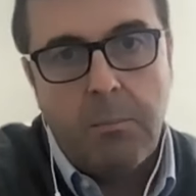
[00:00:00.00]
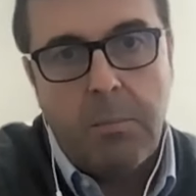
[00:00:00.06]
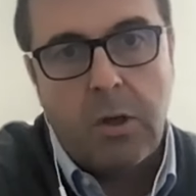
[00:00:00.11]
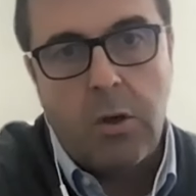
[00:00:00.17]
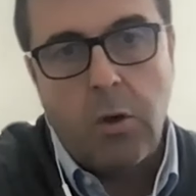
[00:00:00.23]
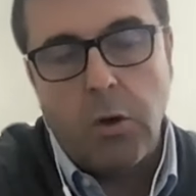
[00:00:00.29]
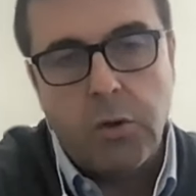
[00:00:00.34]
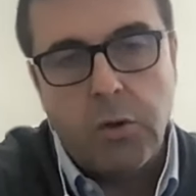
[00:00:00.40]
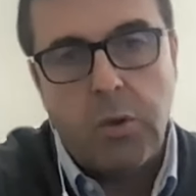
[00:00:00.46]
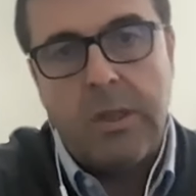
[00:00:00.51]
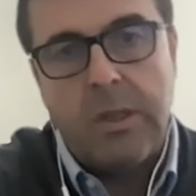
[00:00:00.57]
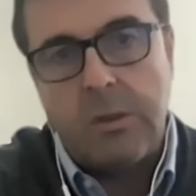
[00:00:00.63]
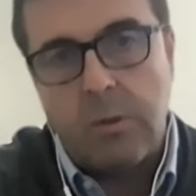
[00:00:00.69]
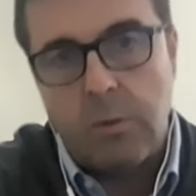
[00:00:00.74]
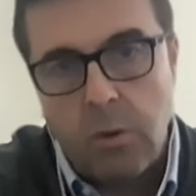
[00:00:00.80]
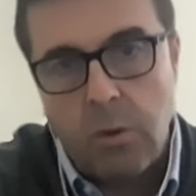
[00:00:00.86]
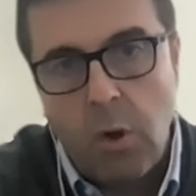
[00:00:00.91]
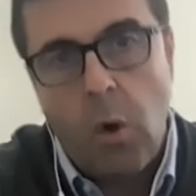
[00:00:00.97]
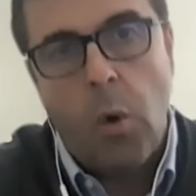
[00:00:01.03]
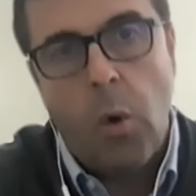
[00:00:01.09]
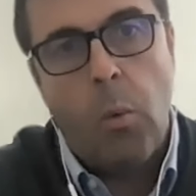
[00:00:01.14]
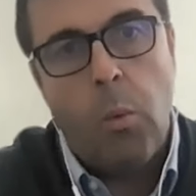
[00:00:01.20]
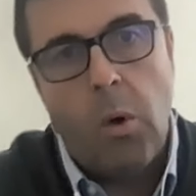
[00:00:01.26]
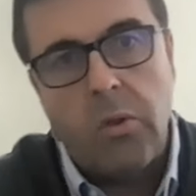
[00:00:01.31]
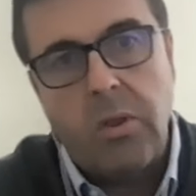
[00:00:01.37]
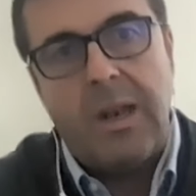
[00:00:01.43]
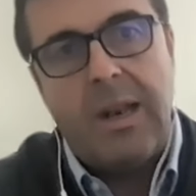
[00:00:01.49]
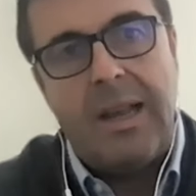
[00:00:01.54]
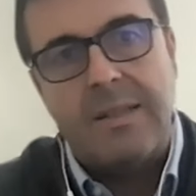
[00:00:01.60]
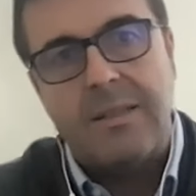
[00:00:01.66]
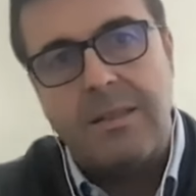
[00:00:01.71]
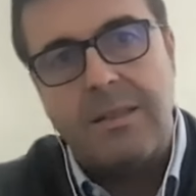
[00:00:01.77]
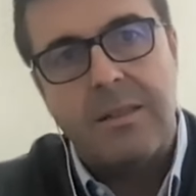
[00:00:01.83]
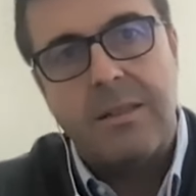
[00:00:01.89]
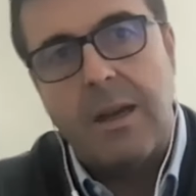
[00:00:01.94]
because you need to know what the
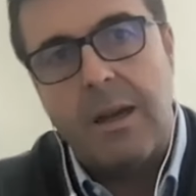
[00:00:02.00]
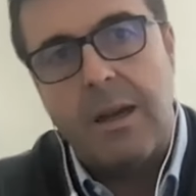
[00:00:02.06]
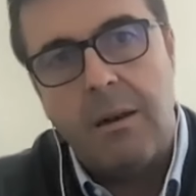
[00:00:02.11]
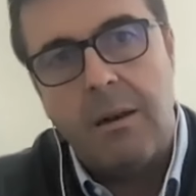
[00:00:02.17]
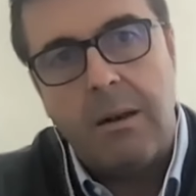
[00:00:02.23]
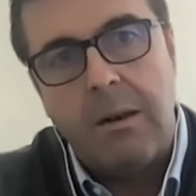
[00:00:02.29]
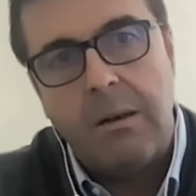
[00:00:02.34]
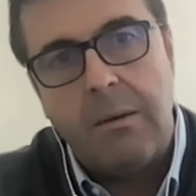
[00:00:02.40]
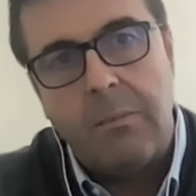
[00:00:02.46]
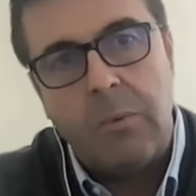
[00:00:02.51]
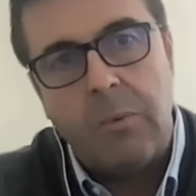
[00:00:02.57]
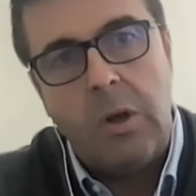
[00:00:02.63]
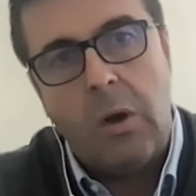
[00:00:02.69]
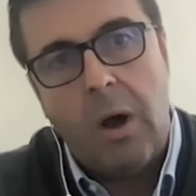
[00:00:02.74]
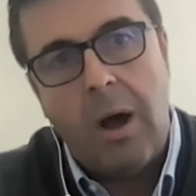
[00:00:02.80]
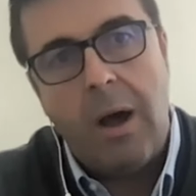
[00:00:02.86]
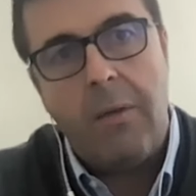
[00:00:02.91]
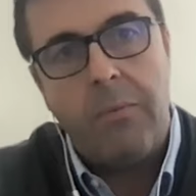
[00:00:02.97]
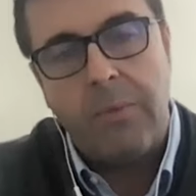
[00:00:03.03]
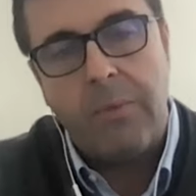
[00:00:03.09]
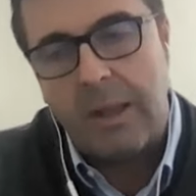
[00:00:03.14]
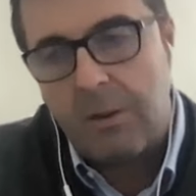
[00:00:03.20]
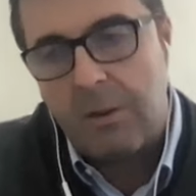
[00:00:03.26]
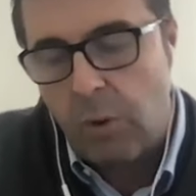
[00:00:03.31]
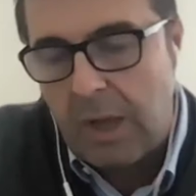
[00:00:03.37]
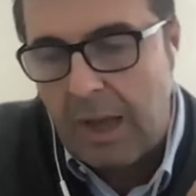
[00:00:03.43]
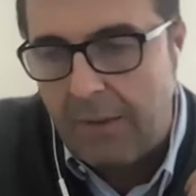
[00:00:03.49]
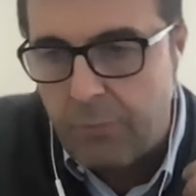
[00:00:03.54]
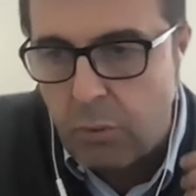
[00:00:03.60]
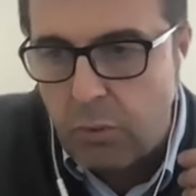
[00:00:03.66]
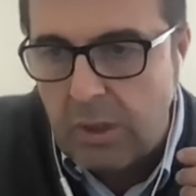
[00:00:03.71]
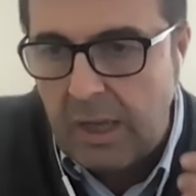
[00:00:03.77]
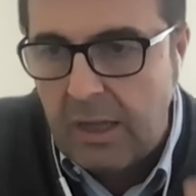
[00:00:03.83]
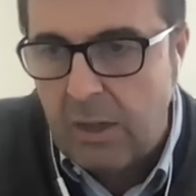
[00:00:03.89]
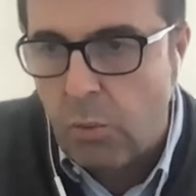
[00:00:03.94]
lessons are, you know, that you have
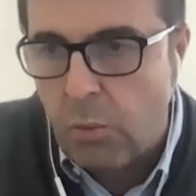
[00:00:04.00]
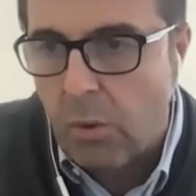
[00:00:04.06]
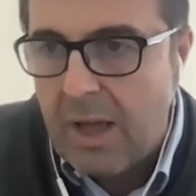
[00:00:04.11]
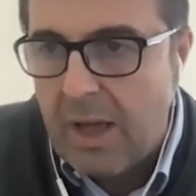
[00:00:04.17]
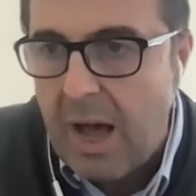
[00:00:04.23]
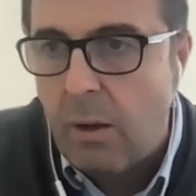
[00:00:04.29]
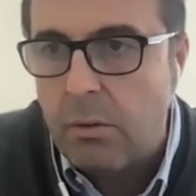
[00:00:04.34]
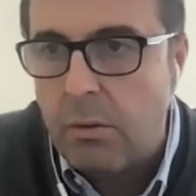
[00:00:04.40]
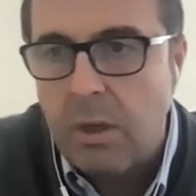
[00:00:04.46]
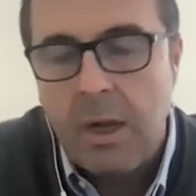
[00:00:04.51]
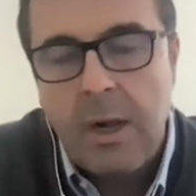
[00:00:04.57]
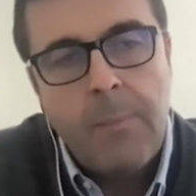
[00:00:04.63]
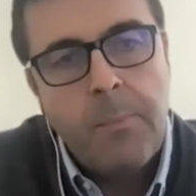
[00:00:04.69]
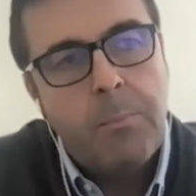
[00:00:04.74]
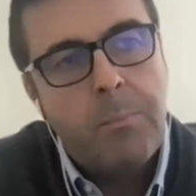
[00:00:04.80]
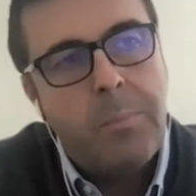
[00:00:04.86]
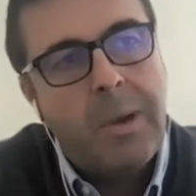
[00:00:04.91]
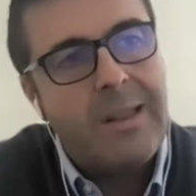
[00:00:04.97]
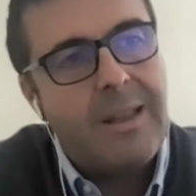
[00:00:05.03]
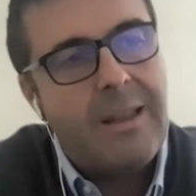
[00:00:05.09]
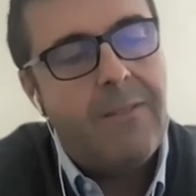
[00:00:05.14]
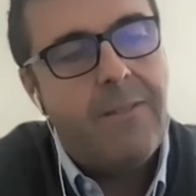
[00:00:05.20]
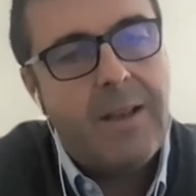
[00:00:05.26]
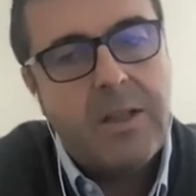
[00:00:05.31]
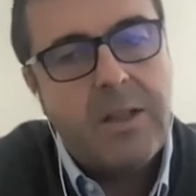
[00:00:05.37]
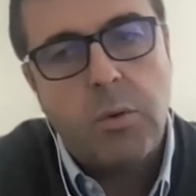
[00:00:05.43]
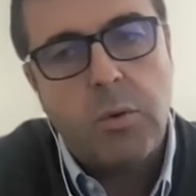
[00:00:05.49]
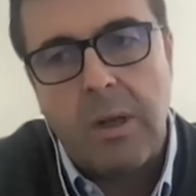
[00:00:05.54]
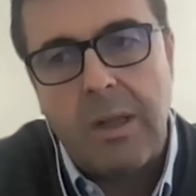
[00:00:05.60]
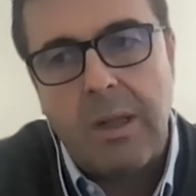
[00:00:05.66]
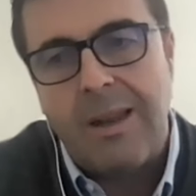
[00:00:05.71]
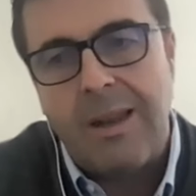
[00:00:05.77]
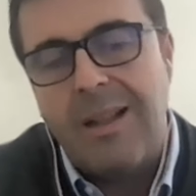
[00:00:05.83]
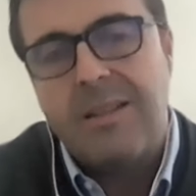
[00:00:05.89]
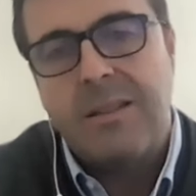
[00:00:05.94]
to take into account. But
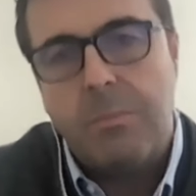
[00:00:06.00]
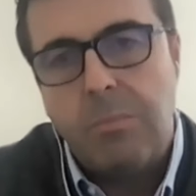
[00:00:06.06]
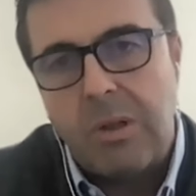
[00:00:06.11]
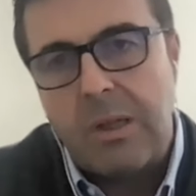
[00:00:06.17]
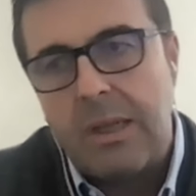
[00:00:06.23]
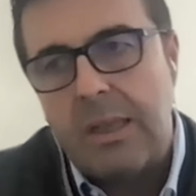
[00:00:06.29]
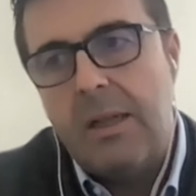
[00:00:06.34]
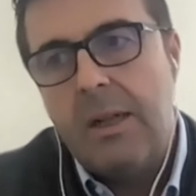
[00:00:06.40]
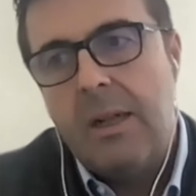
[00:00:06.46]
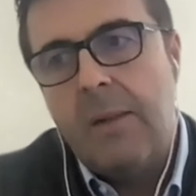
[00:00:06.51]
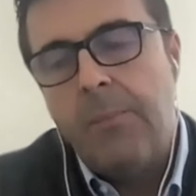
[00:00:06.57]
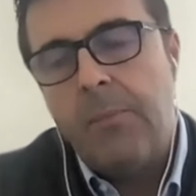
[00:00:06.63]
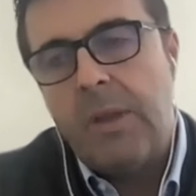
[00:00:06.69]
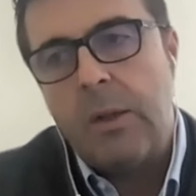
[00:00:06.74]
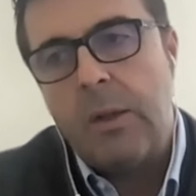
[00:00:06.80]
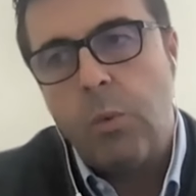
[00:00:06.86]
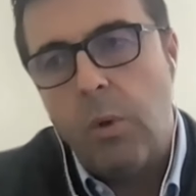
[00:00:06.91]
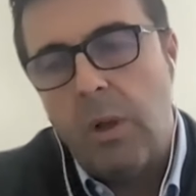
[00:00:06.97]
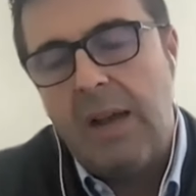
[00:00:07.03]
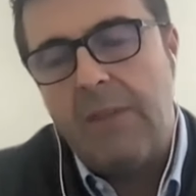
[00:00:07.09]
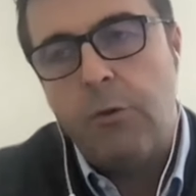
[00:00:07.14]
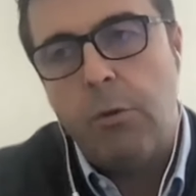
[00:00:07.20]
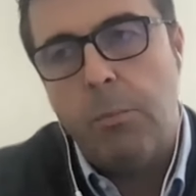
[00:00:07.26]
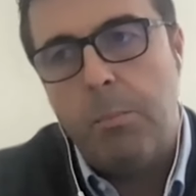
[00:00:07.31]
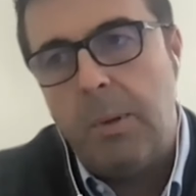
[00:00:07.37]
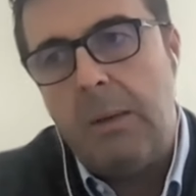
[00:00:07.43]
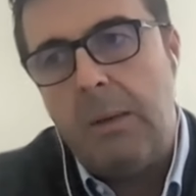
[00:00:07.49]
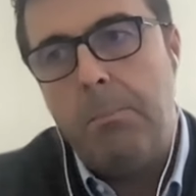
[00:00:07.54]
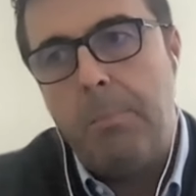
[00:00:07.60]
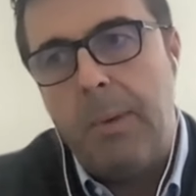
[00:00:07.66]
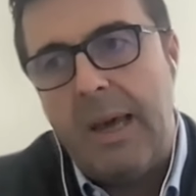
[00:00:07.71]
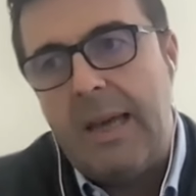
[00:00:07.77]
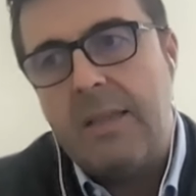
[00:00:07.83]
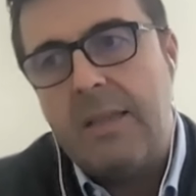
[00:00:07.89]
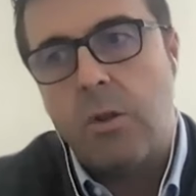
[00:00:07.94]
eventually and ultimately, it will have to be
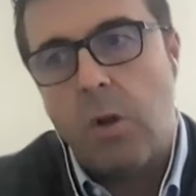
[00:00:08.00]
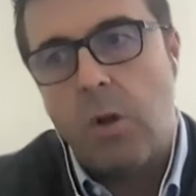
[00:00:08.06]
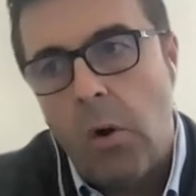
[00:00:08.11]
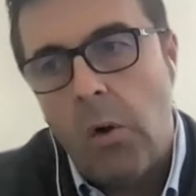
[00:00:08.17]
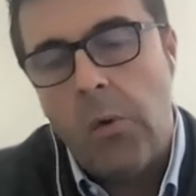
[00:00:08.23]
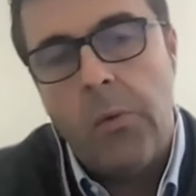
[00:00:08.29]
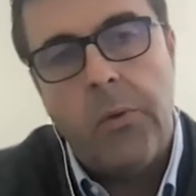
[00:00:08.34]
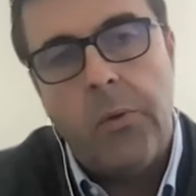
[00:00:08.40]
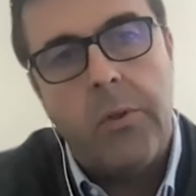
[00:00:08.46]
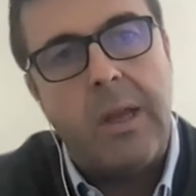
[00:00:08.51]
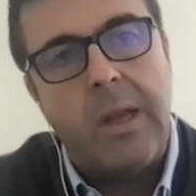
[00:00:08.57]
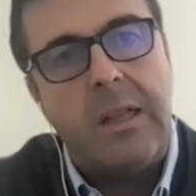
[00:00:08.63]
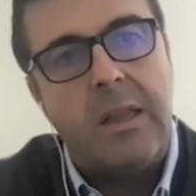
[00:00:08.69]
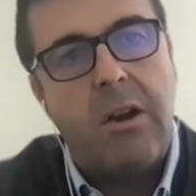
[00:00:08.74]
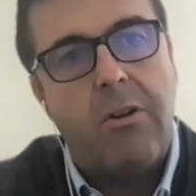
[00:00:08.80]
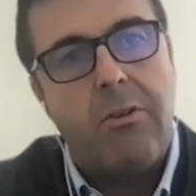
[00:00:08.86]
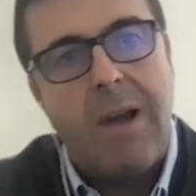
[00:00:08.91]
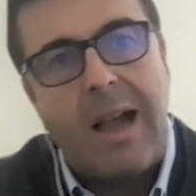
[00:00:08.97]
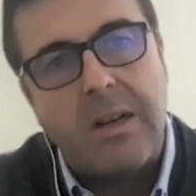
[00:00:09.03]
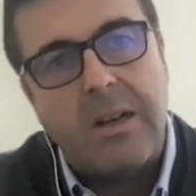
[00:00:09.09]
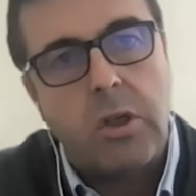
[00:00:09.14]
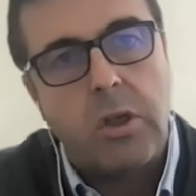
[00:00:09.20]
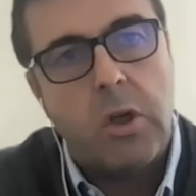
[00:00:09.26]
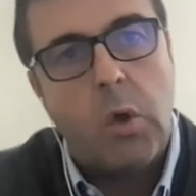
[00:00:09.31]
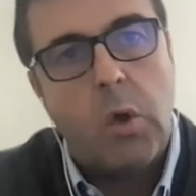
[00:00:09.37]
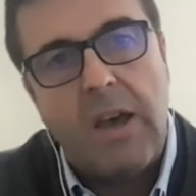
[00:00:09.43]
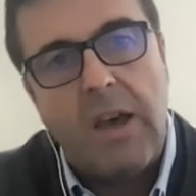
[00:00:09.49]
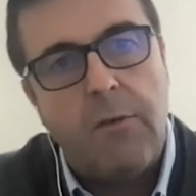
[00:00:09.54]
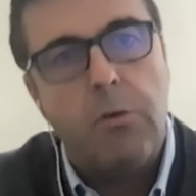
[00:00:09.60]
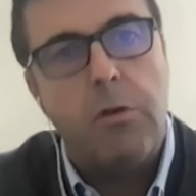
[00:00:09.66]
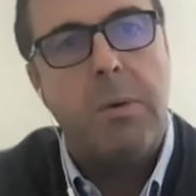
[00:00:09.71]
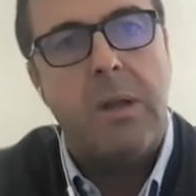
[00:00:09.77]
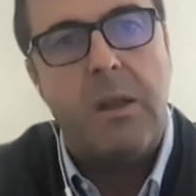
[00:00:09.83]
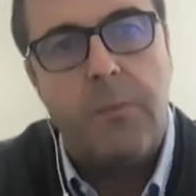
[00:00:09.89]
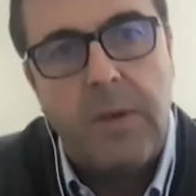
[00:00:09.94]
based on the interaction you have
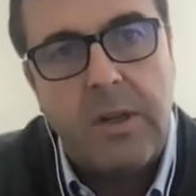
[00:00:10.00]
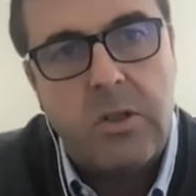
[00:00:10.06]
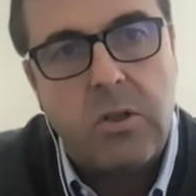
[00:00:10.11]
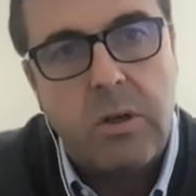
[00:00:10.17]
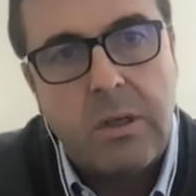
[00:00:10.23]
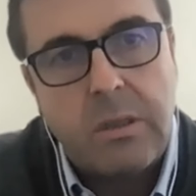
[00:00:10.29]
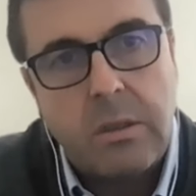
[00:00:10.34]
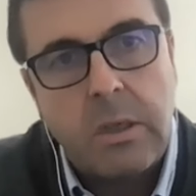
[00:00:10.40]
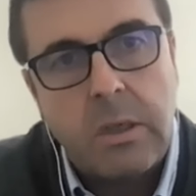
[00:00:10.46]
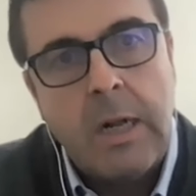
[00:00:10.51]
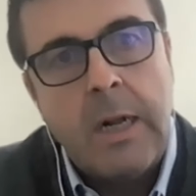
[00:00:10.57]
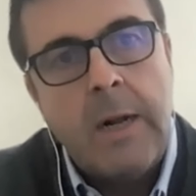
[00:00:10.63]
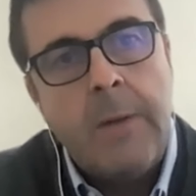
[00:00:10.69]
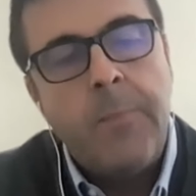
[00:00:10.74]
with beneficiaries.